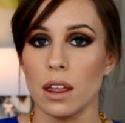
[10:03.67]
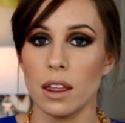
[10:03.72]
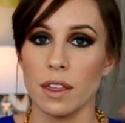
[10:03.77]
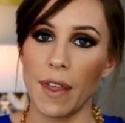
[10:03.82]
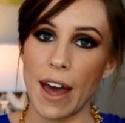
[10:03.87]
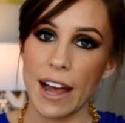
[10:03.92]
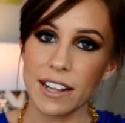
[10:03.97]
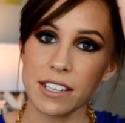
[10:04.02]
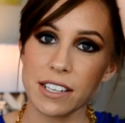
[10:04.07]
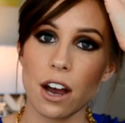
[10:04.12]

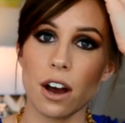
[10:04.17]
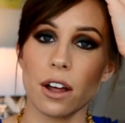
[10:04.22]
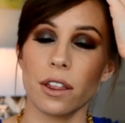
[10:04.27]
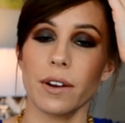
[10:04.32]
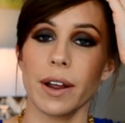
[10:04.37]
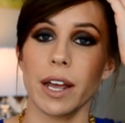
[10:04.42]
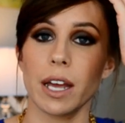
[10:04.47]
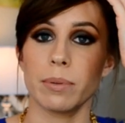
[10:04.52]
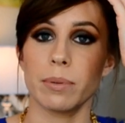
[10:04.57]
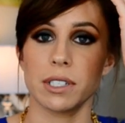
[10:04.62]
that's how
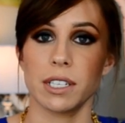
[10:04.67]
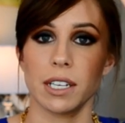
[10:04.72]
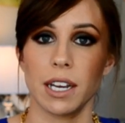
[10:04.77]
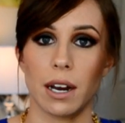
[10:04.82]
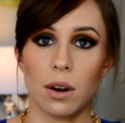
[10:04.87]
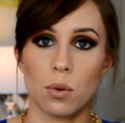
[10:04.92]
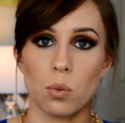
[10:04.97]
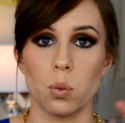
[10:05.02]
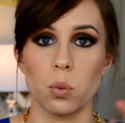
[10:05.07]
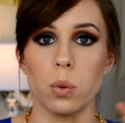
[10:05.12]
they're able to
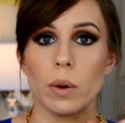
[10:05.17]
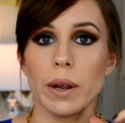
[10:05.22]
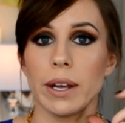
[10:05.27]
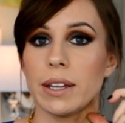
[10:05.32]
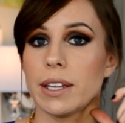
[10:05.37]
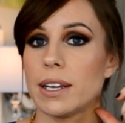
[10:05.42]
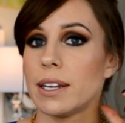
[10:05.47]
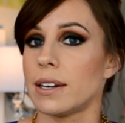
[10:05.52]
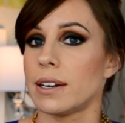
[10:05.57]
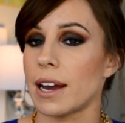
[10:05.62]
get a
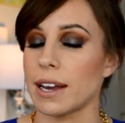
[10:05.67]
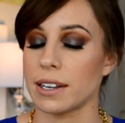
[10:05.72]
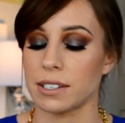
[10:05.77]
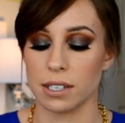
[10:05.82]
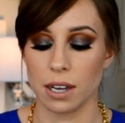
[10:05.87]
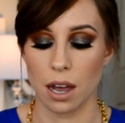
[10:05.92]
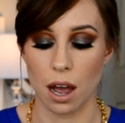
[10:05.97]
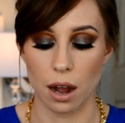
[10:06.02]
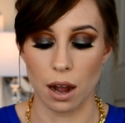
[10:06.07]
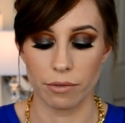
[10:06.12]
really
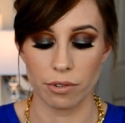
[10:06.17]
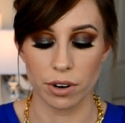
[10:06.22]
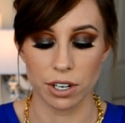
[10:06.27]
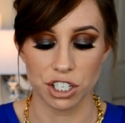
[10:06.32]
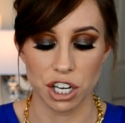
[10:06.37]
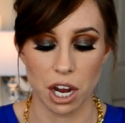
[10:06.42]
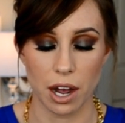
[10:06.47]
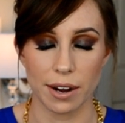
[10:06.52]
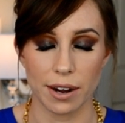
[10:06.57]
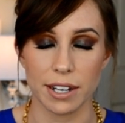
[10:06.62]
nice
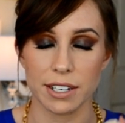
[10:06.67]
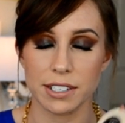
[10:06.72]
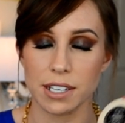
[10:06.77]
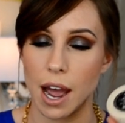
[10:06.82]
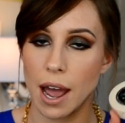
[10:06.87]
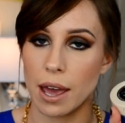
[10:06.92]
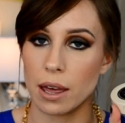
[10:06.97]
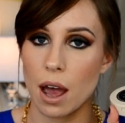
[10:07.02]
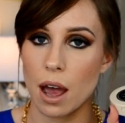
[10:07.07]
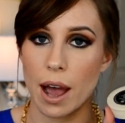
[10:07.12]
coverage on it.
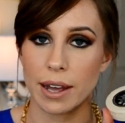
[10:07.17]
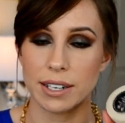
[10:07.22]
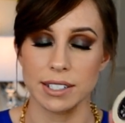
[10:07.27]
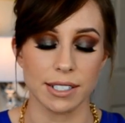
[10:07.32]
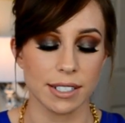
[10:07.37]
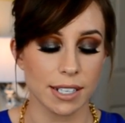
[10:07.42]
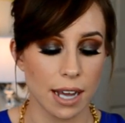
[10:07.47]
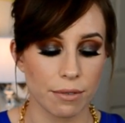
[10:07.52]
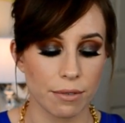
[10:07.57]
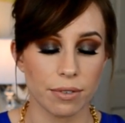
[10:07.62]
I, I
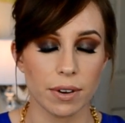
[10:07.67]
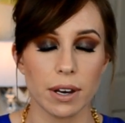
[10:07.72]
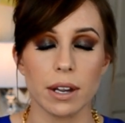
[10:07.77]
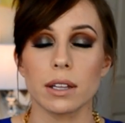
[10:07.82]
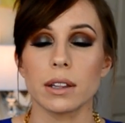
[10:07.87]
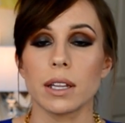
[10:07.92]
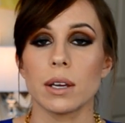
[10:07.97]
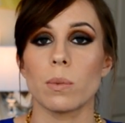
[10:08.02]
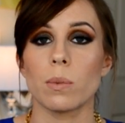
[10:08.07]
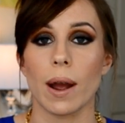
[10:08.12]

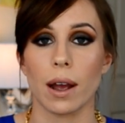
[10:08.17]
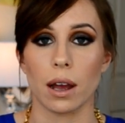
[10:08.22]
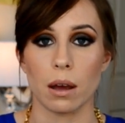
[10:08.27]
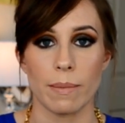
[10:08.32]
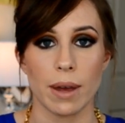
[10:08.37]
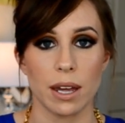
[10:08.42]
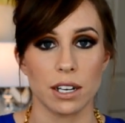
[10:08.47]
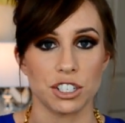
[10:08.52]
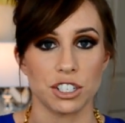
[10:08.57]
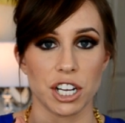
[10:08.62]
definitely
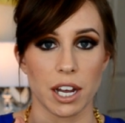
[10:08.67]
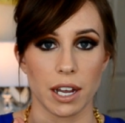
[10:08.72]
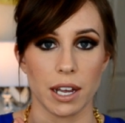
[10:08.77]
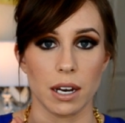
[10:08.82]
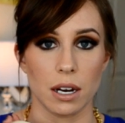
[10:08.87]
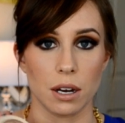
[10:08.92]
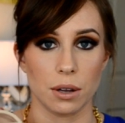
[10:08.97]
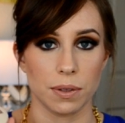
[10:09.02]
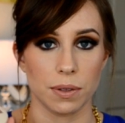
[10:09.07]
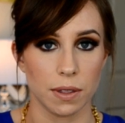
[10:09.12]
recommend
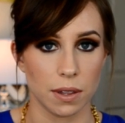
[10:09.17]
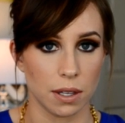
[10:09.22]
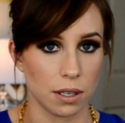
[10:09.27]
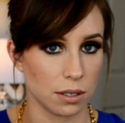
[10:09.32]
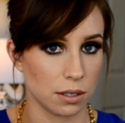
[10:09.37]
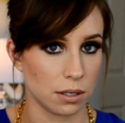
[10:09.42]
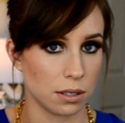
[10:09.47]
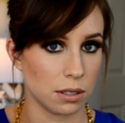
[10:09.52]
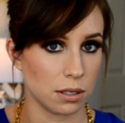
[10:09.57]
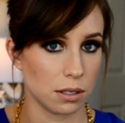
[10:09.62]
checking out
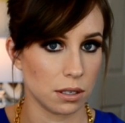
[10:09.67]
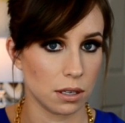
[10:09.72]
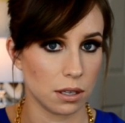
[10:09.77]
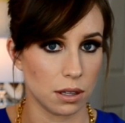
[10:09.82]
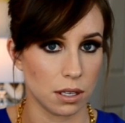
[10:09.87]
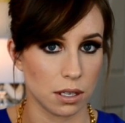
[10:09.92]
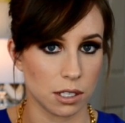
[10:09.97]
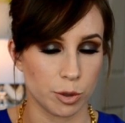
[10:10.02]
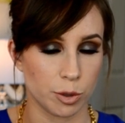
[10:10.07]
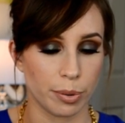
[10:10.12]
this,
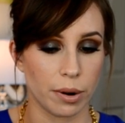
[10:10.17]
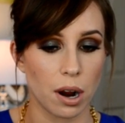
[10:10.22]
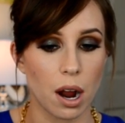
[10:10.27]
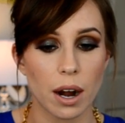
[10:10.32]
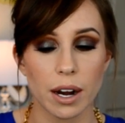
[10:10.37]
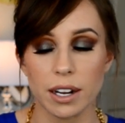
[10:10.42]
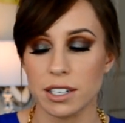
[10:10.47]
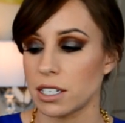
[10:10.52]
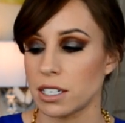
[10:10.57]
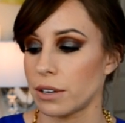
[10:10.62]
this
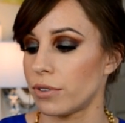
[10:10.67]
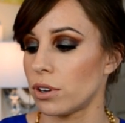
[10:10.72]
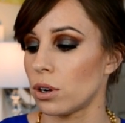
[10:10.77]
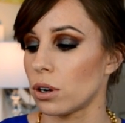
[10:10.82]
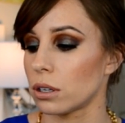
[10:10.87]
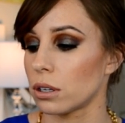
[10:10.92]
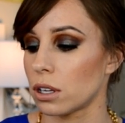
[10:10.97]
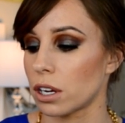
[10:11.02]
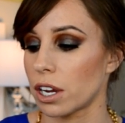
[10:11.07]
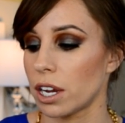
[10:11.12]
product if
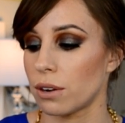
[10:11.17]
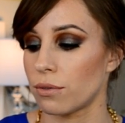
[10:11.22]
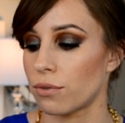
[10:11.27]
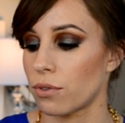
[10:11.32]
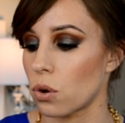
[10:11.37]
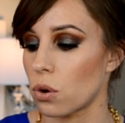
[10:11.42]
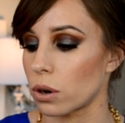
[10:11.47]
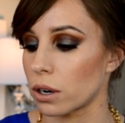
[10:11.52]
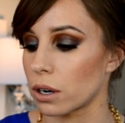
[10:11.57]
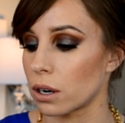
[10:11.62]
you're looking
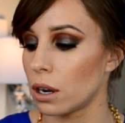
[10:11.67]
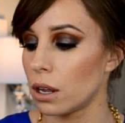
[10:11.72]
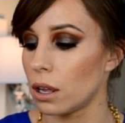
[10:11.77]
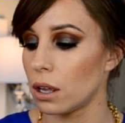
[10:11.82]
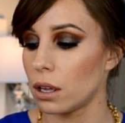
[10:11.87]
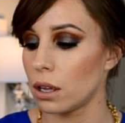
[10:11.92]
for